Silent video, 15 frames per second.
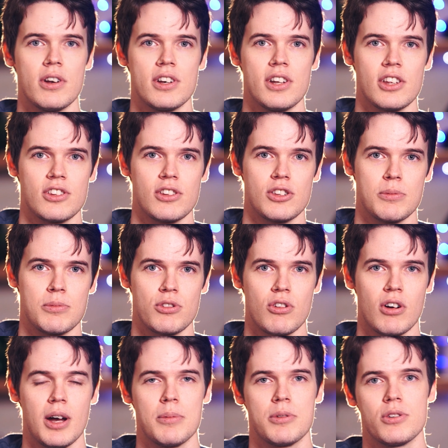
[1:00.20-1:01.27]
it doesn't
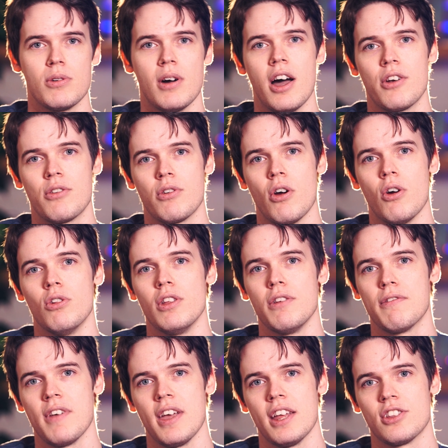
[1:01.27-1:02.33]
subscribe to 100
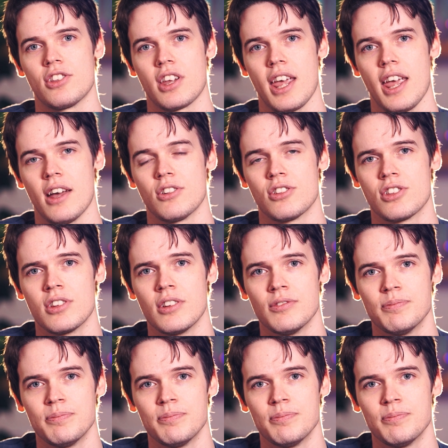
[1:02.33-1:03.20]
OnlyFans accounts.